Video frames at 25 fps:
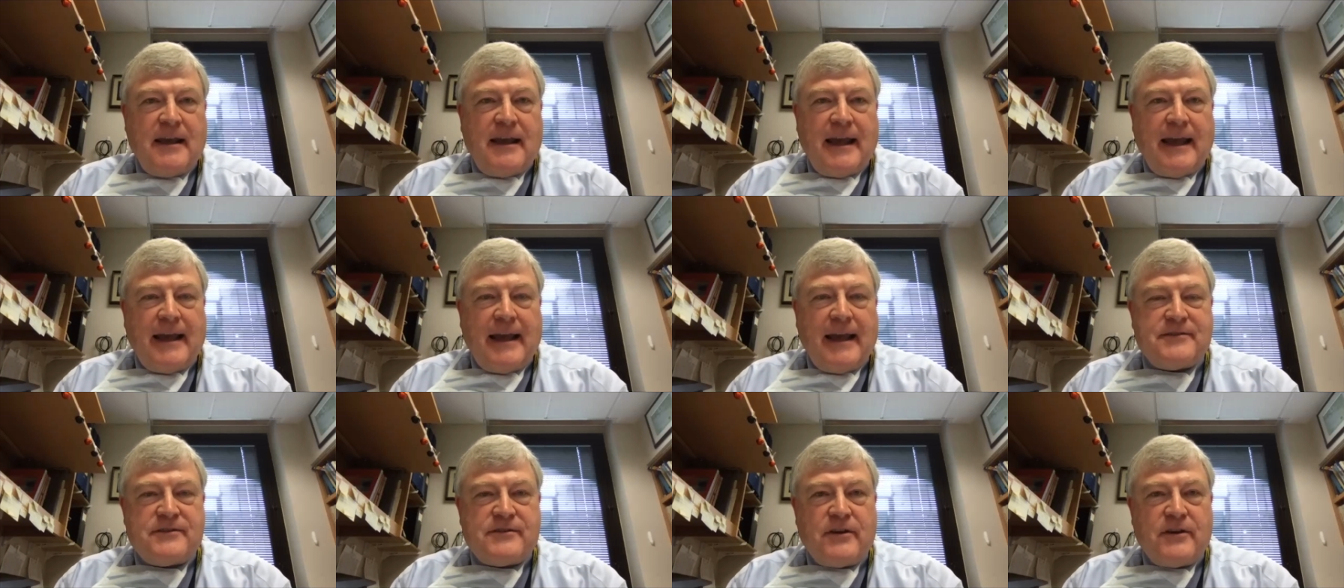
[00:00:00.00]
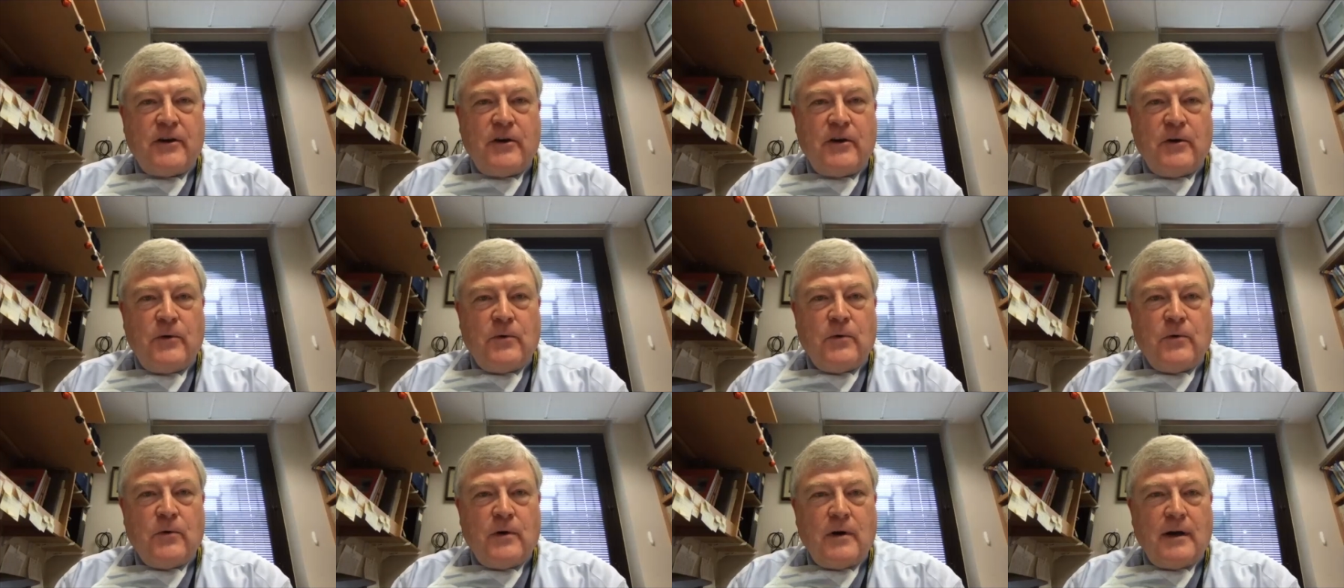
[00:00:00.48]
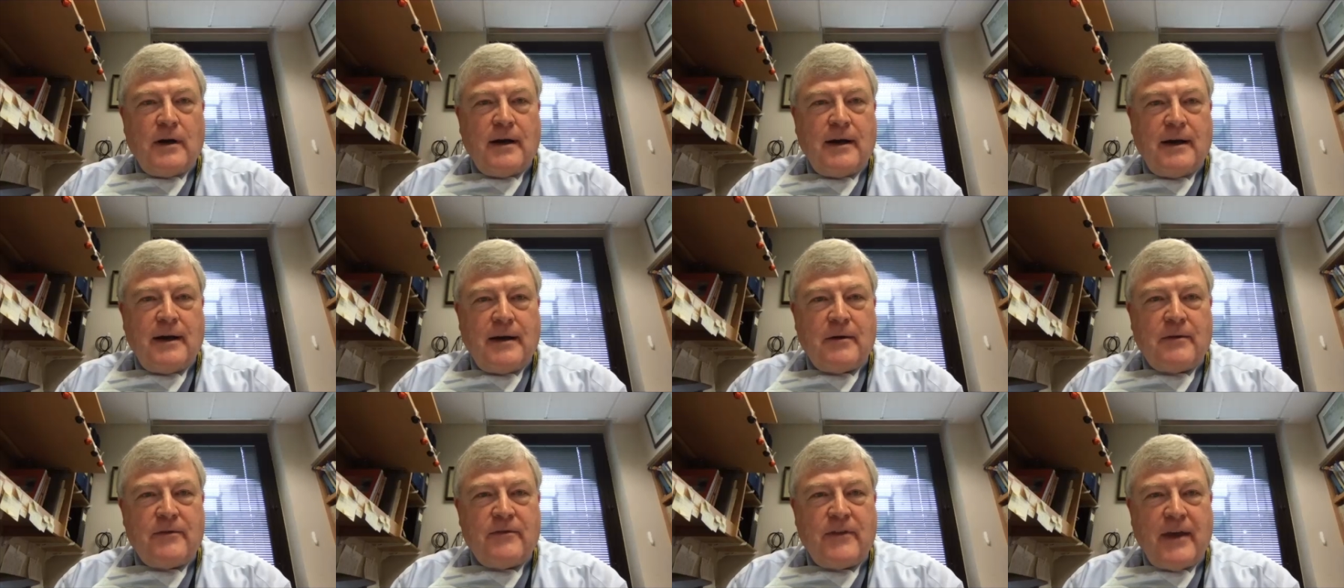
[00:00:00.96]
And so
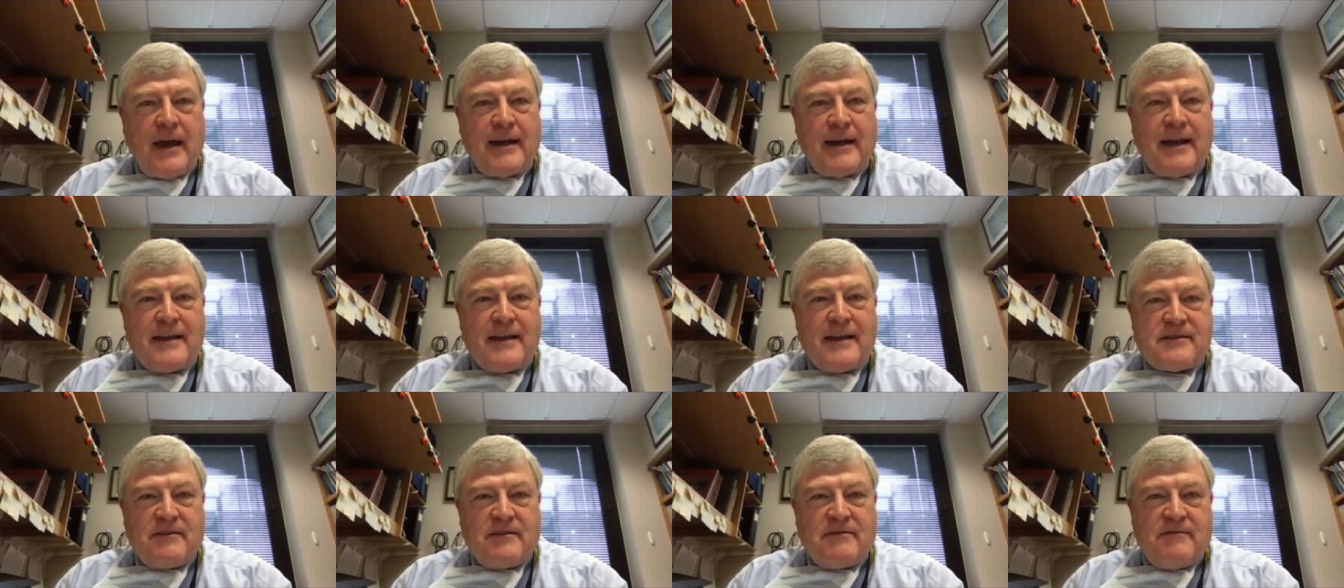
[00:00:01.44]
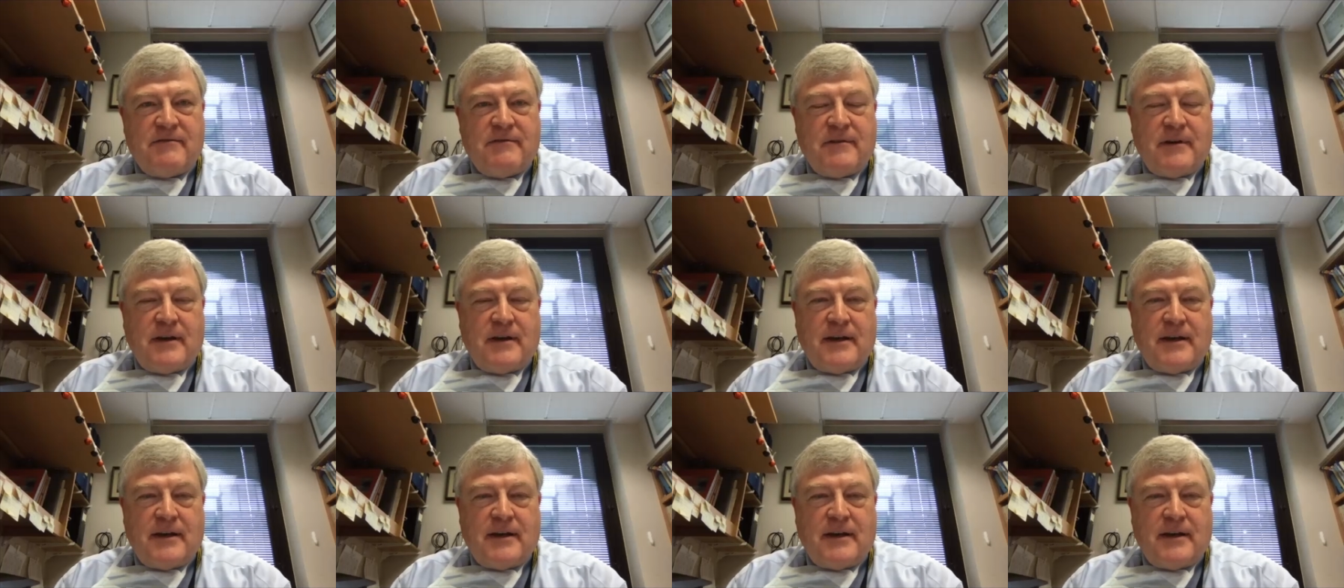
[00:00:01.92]
that has a